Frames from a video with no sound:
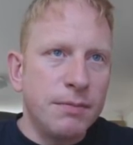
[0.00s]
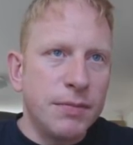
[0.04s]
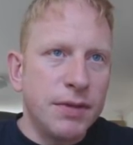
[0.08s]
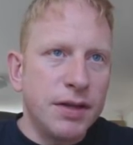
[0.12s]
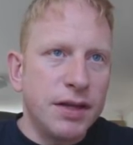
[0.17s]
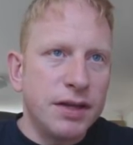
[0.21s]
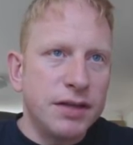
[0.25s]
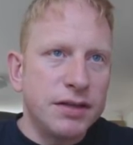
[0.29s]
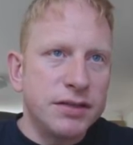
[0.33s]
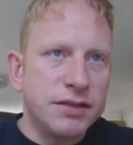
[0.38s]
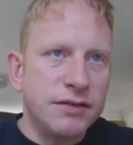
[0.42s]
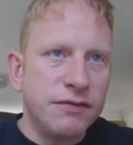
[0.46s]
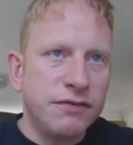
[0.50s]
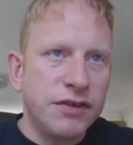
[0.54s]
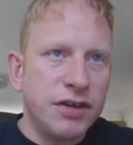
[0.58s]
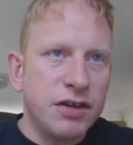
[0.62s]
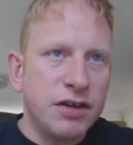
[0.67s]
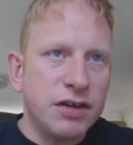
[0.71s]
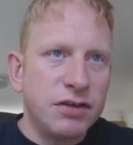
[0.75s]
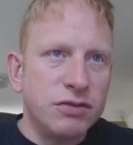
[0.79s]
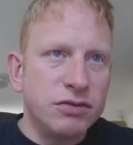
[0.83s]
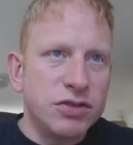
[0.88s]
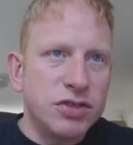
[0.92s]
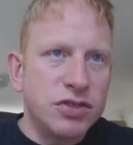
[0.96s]
There's a few
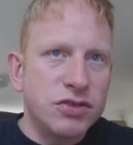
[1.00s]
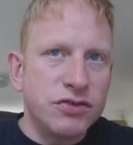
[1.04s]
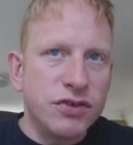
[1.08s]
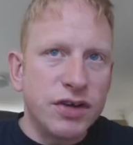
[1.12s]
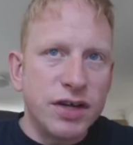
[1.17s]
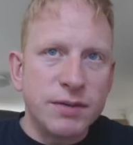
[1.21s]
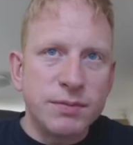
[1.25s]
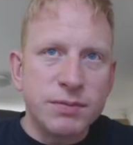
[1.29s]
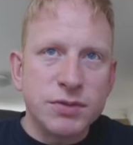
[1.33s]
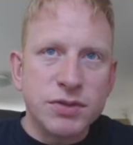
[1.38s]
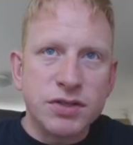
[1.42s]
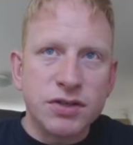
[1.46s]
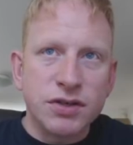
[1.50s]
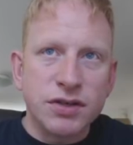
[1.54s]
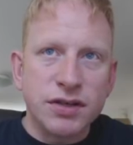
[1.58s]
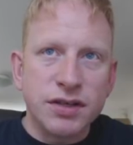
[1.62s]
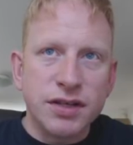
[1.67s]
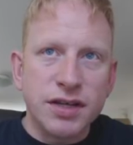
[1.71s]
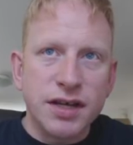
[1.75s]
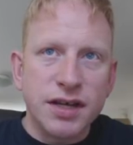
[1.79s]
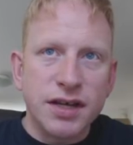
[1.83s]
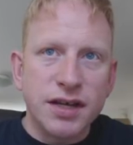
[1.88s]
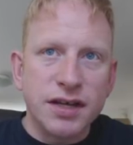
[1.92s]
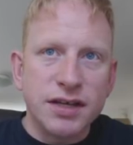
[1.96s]
little scrapes on
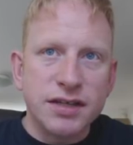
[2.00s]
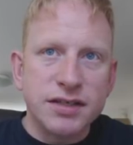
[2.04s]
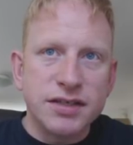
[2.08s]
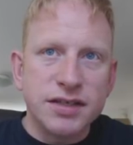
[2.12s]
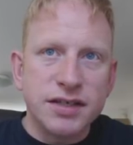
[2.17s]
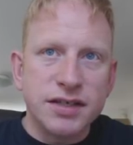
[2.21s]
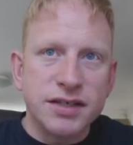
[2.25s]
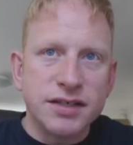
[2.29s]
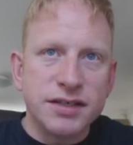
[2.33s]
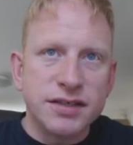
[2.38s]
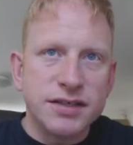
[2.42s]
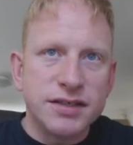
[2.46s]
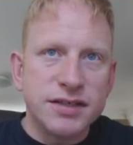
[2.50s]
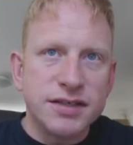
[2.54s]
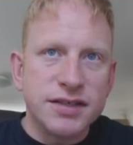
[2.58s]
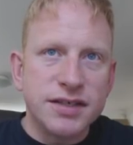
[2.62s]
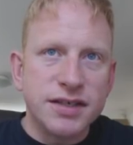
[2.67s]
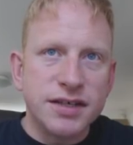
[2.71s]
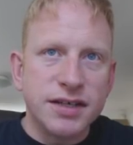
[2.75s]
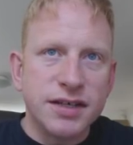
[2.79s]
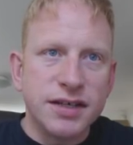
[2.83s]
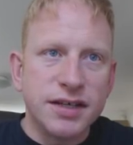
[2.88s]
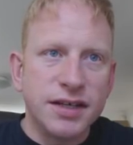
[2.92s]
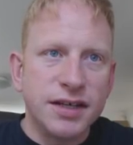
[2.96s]
there, as you can
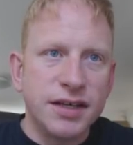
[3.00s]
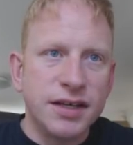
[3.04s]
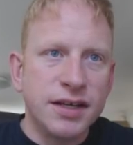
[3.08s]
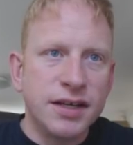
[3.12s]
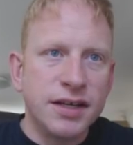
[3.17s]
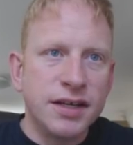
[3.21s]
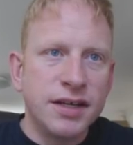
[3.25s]
see,